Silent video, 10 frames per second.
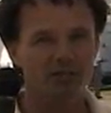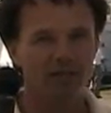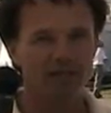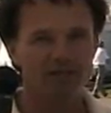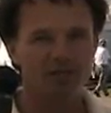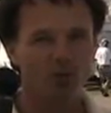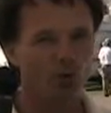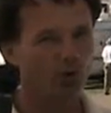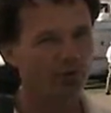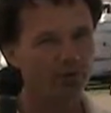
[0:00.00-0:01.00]
It has uh,
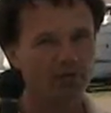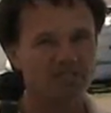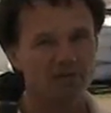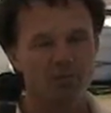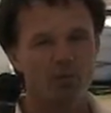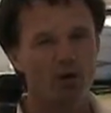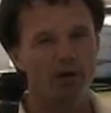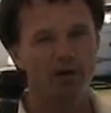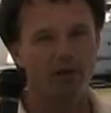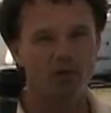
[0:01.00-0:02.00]
all the things that we
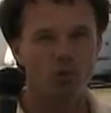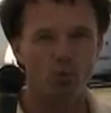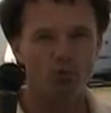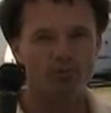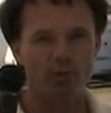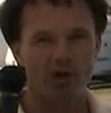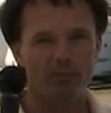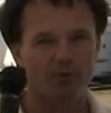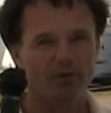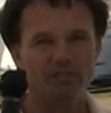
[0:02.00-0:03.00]
wanted. It cools
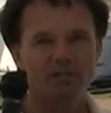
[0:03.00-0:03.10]
properly.